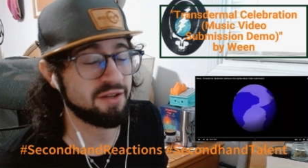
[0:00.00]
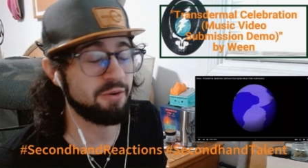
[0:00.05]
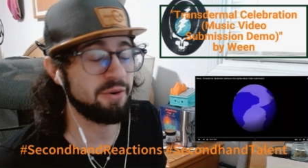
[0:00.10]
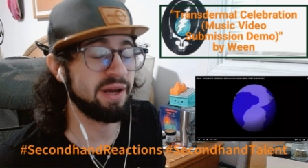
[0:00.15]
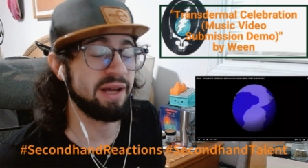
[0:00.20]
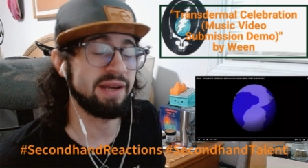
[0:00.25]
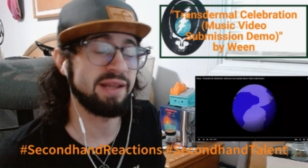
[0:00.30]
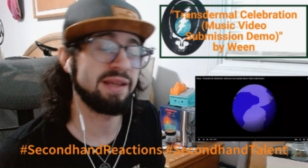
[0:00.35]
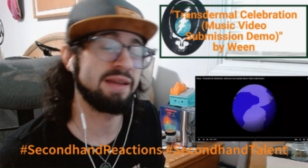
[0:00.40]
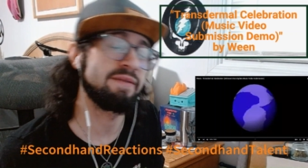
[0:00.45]
Go
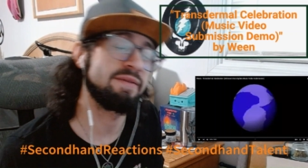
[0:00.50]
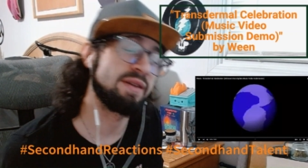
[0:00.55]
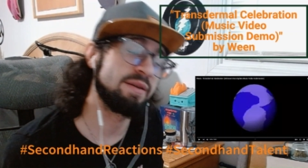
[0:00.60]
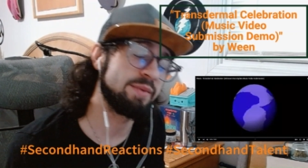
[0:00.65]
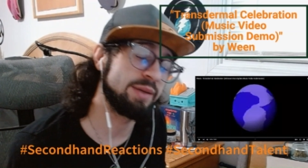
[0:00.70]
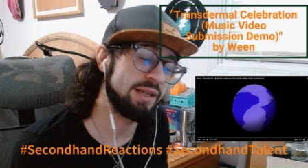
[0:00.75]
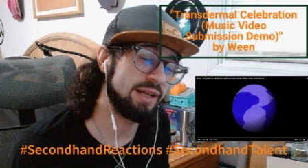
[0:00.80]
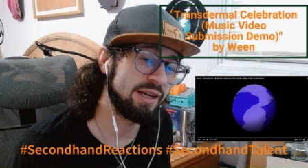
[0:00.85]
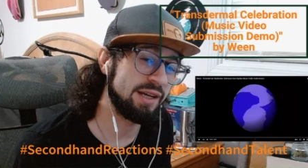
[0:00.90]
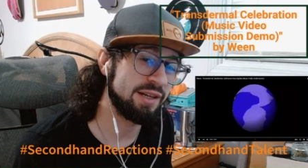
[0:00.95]
ahead and give
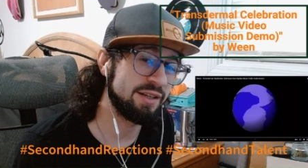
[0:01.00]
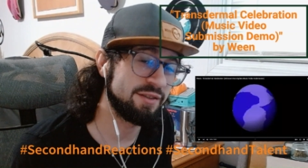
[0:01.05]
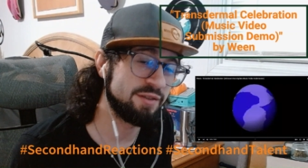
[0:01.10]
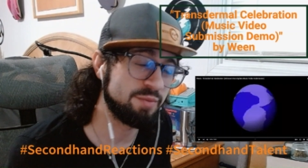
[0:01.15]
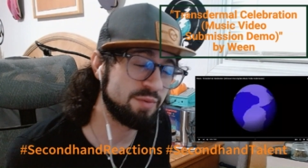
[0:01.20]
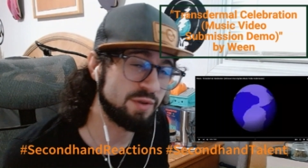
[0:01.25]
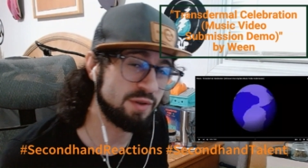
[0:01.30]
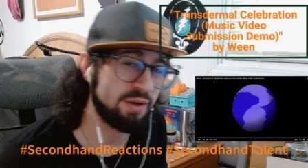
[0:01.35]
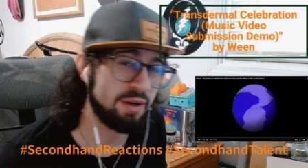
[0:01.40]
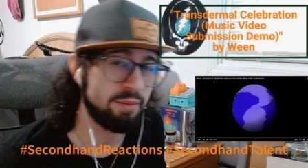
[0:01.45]
them a like and a
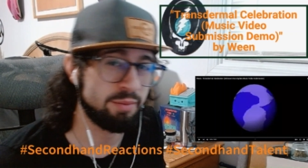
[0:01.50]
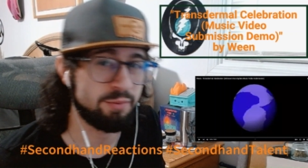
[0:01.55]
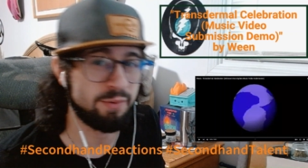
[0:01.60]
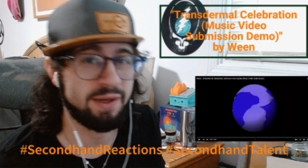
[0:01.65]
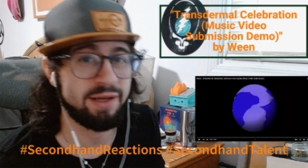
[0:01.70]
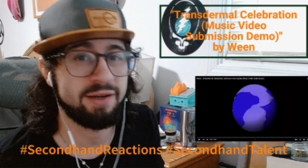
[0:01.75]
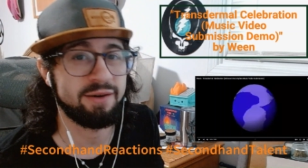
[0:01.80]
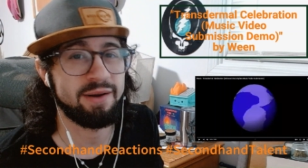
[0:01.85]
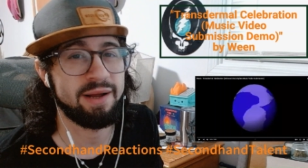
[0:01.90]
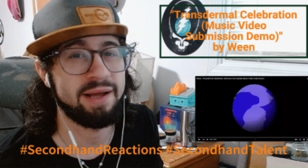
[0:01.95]
subscribe, and
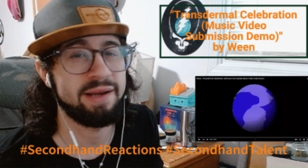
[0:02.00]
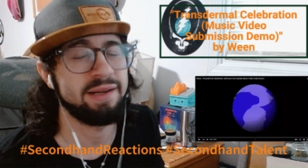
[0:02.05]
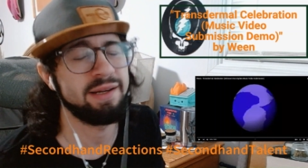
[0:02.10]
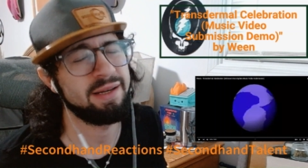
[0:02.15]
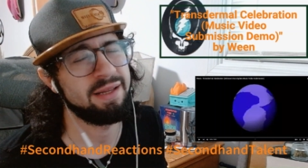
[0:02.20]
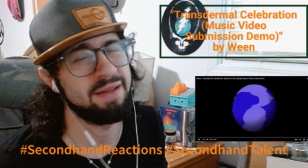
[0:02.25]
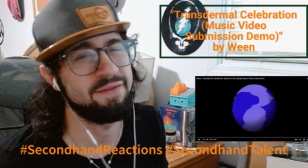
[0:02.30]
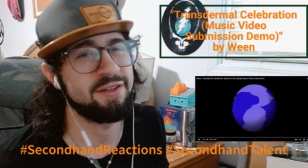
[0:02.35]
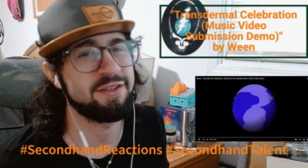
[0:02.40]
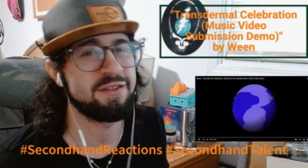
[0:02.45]
while you're at
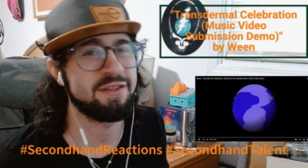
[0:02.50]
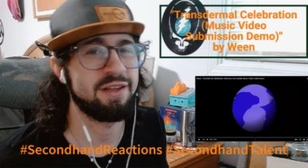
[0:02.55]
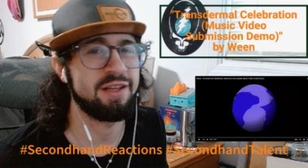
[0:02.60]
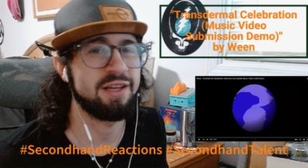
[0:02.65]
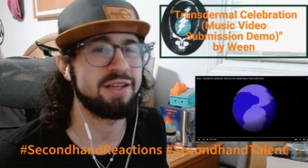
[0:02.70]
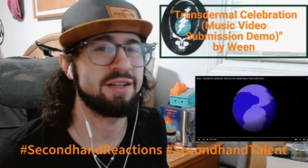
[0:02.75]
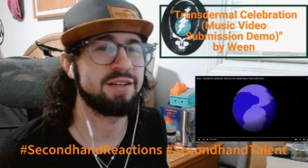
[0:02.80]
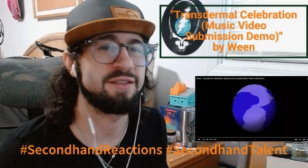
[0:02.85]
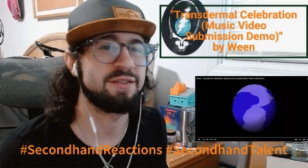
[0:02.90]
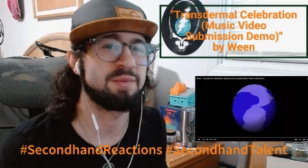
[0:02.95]
it, give us a
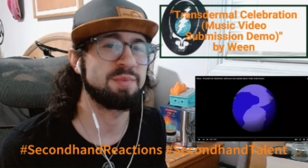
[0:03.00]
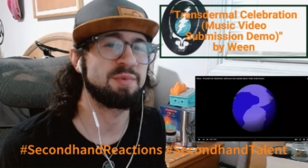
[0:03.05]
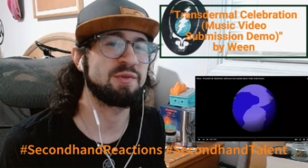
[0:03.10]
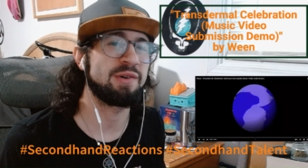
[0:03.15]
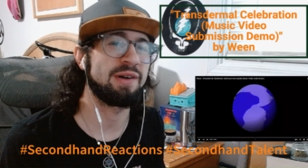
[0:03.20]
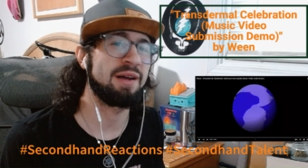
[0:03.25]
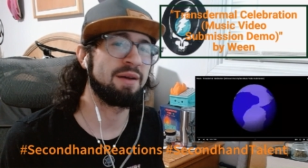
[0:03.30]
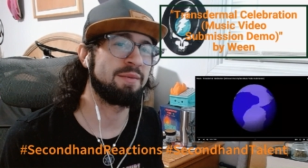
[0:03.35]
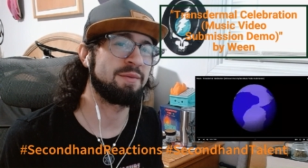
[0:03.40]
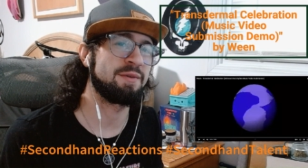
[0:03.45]
like and a
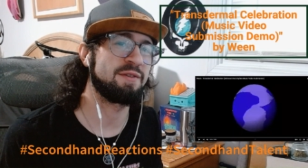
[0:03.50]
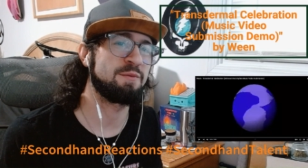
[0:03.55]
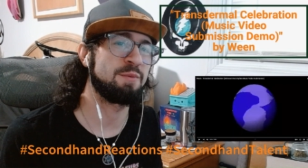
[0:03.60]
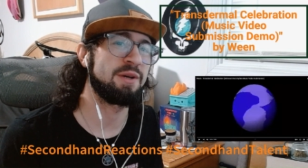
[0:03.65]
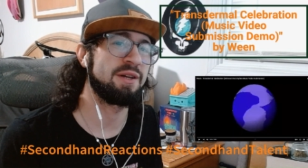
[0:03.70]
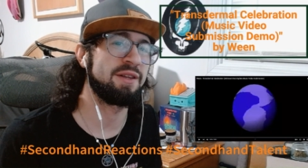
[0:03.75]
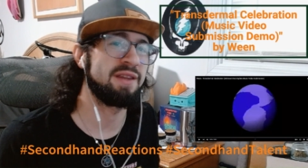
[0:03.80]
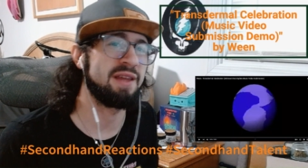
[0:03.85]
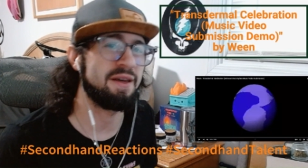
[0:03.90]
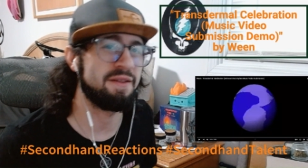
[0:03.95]
subscribe as
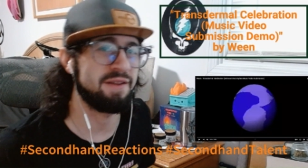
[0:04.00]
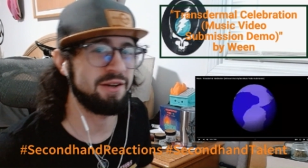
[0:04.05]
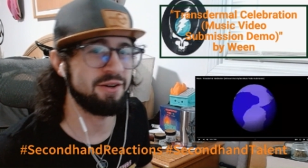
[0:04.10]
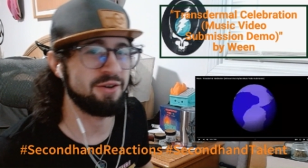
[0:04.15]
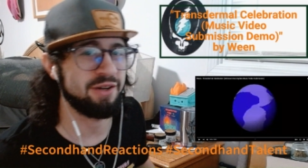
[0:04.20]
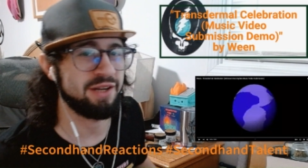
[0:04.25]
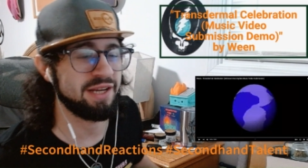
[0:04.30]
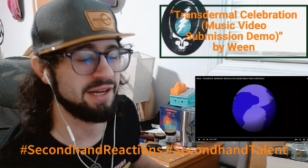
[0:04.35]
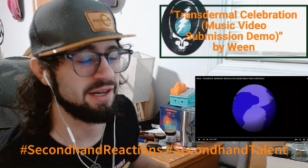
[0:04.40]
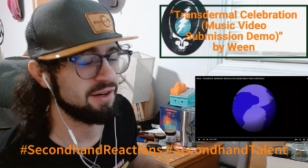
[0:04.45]
well. Now that
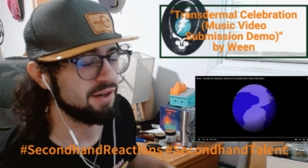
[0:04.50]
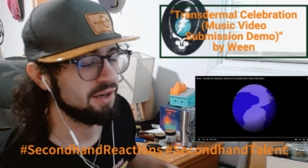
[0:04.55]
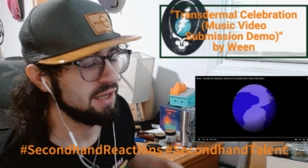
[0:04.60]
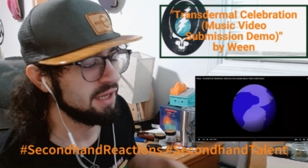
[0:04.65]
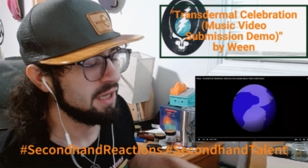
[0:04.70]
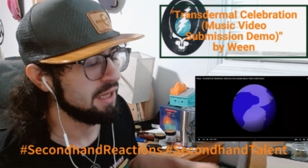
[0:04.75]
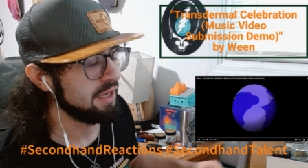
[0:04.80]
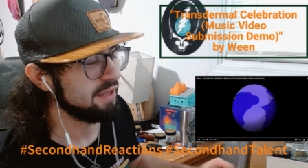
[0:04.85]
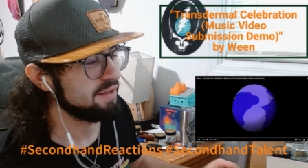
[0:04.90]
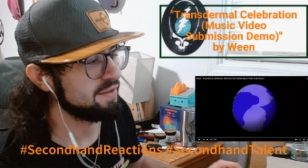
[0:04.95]
you're here,
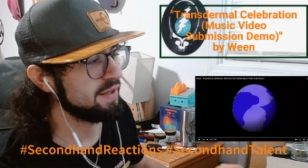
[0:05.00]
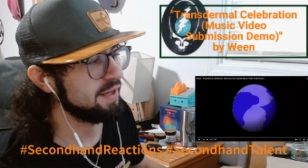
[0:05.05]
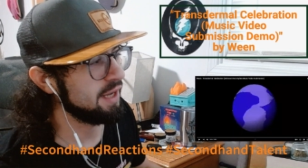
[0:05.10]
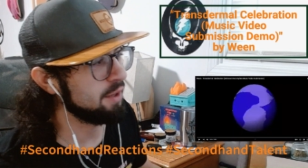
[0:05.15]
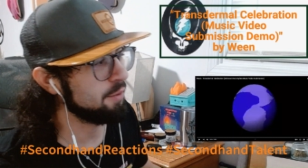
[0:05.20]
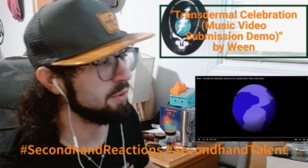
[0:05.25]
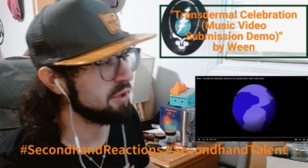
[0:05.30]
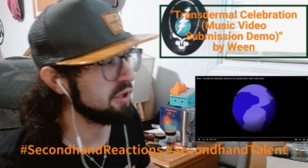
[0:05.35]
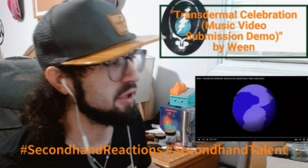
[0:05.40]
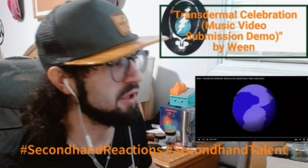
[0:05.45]

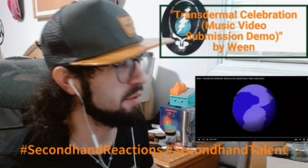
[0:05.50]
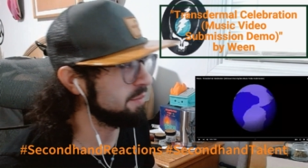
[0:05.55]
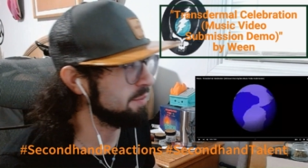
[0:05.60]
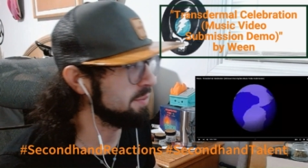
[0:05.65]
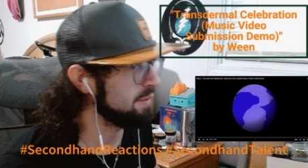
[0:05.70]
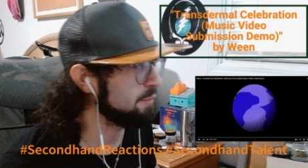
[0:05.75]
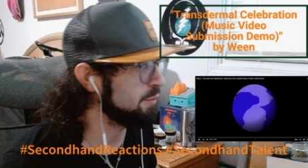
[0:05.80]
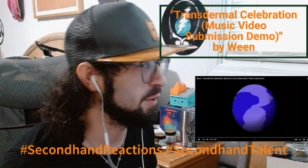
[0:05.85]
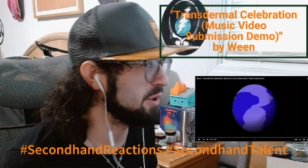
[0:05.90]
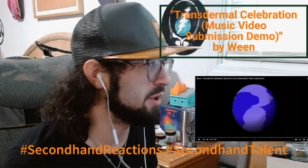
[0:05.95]
today we're gonna
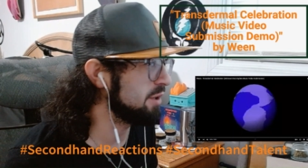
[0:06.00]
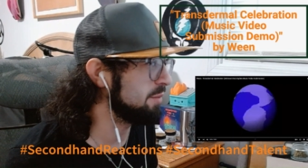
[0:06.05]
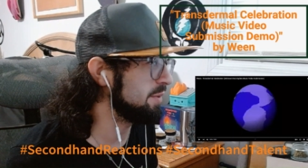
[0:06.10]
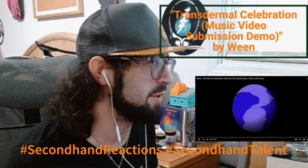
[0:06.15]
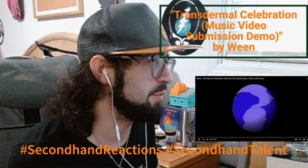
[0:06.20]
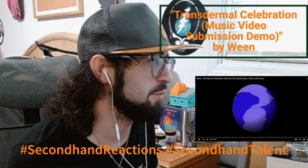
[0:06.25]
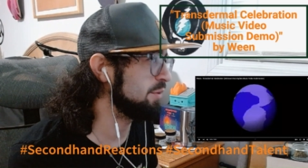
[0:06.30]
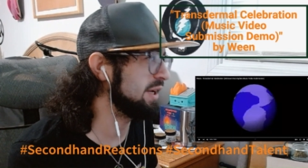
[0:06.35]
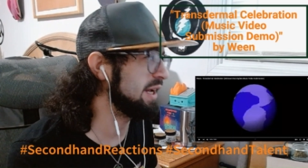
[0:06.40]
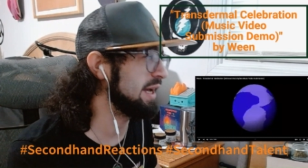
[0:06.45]
be, we're gonna
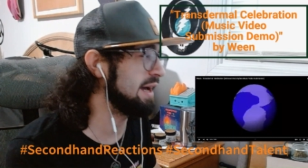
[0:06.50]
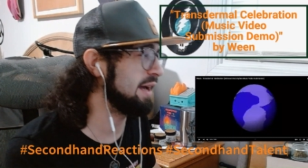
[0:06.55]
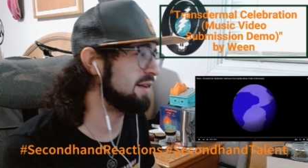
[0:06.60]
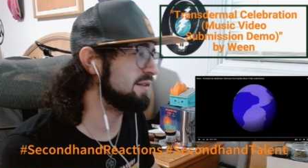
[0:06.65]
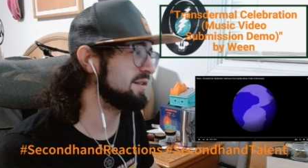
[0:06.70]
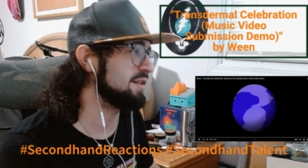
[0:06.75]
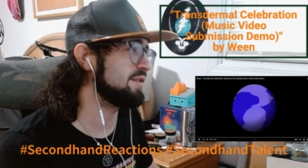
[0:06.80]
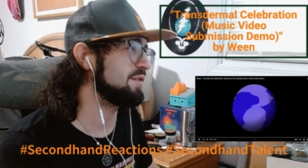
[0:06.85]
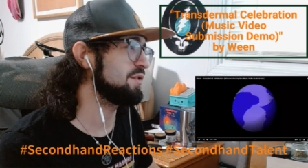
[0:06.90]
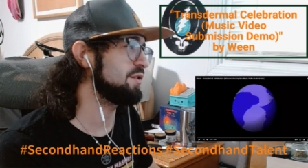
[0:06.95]
be
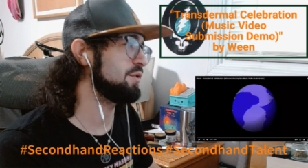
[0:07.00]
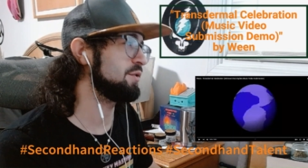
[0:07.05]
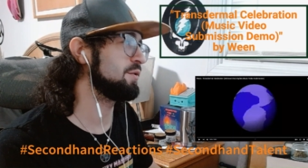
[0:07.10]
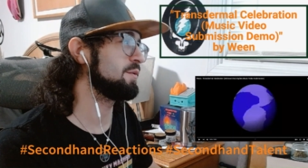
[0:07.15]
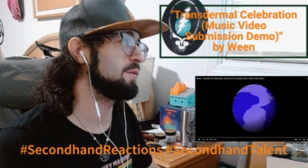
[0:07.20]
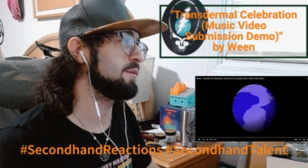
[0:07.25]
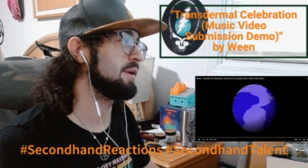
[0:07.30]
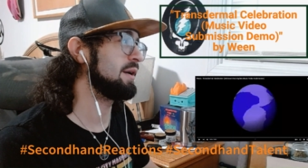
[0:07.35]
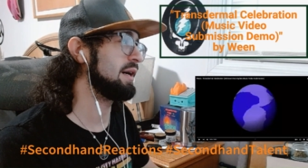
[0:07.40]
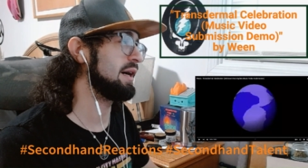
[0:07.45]
reacting
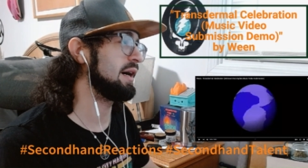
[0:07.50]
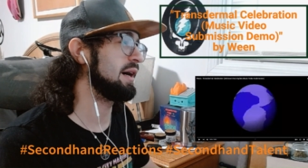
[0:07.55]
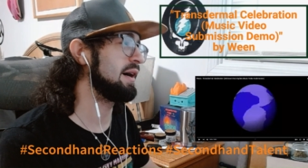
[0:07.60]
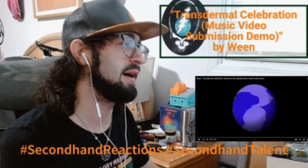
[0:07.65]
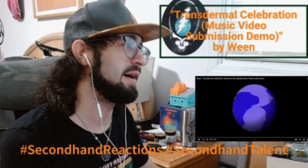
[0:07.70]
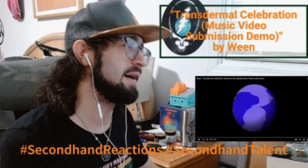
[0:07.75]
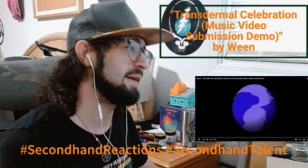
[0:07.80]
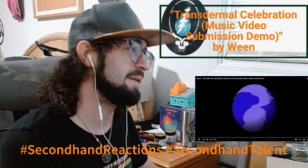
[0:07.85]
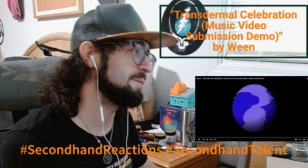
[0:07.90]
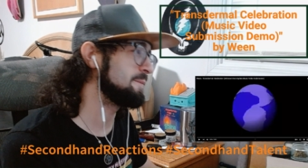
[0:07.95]
to
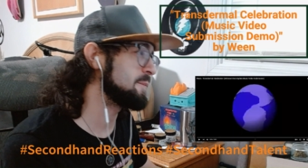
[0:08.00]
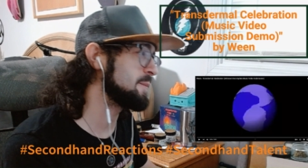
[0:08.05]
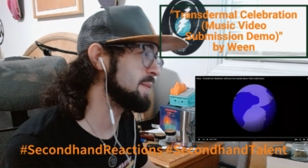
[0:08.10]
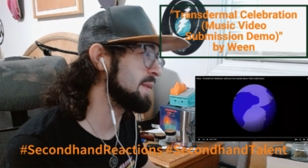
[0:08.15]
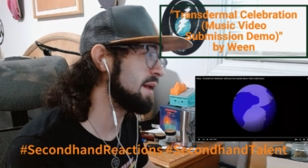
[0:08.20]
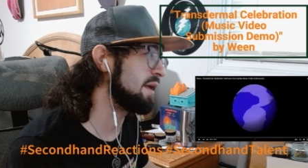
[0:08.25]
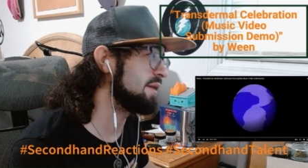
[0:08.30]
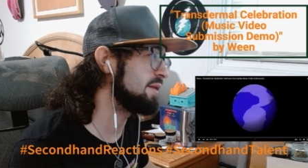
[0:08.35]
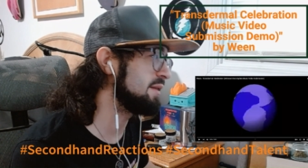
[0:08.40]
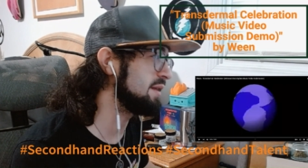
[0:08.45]
uh,
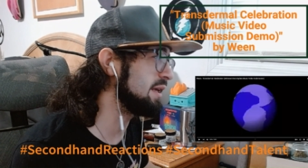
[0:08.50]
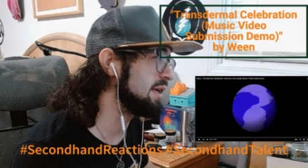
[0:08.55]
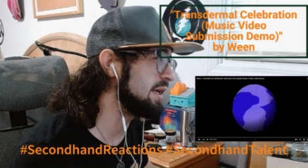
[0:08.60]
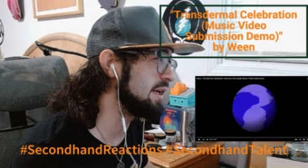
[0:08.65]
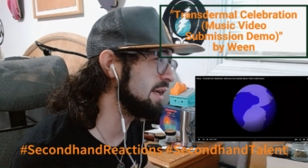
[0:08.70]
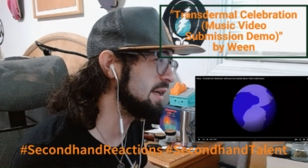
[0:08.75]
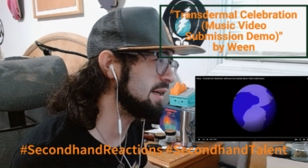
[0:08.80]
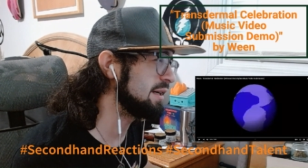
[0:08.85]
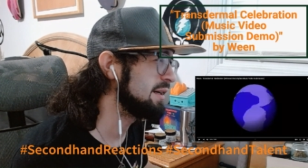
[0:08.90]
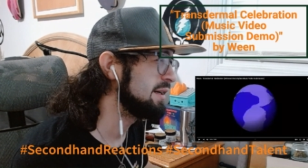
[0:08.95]

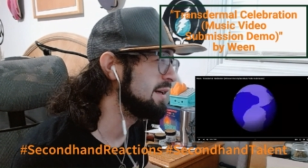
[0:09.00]
the